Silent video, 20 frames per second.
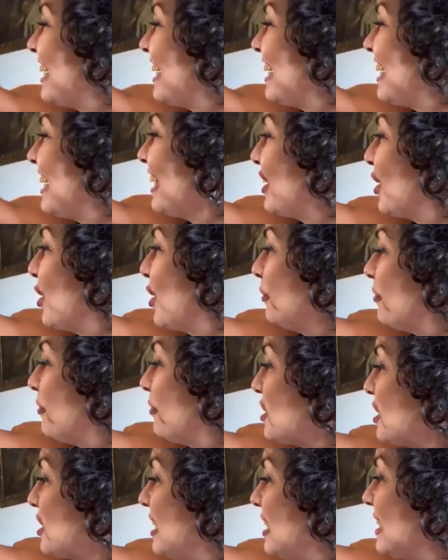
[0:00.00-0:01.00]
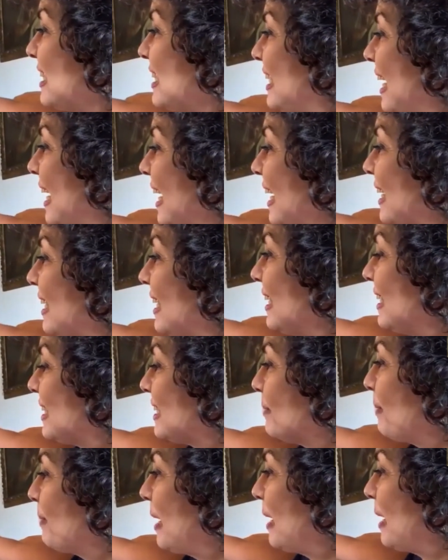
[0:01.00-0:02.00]
the goldfish is again. It's
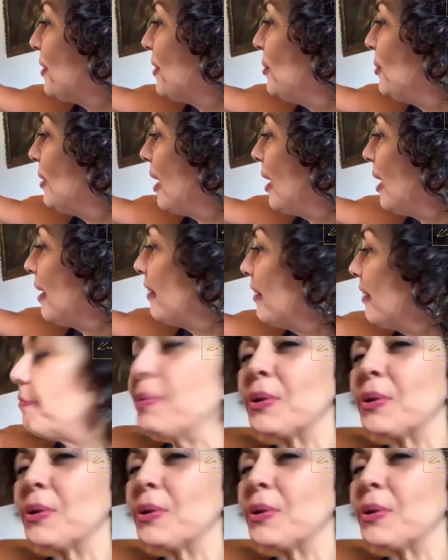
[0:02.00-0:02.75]
about new life, but